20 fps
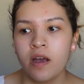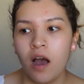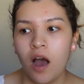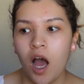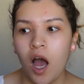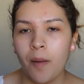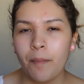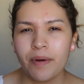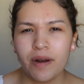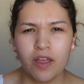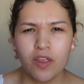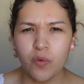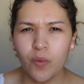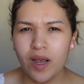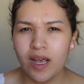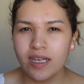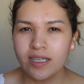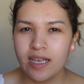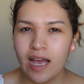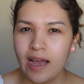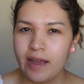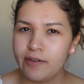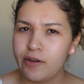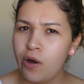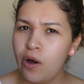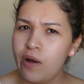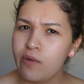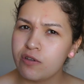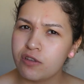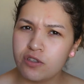But otherwise I
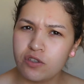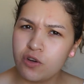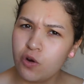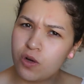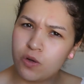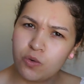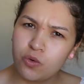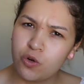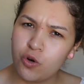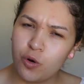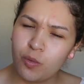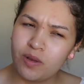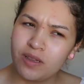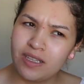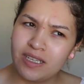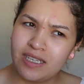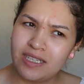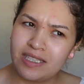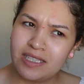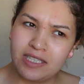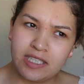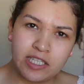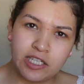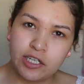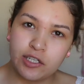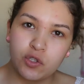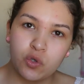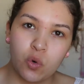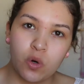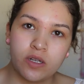don't normally
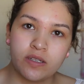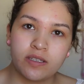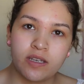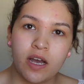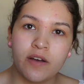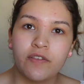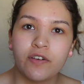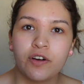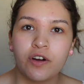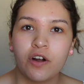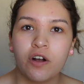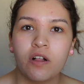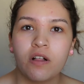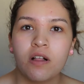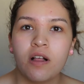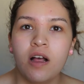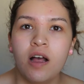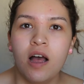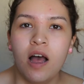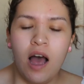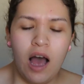steer towards COVERGIRL.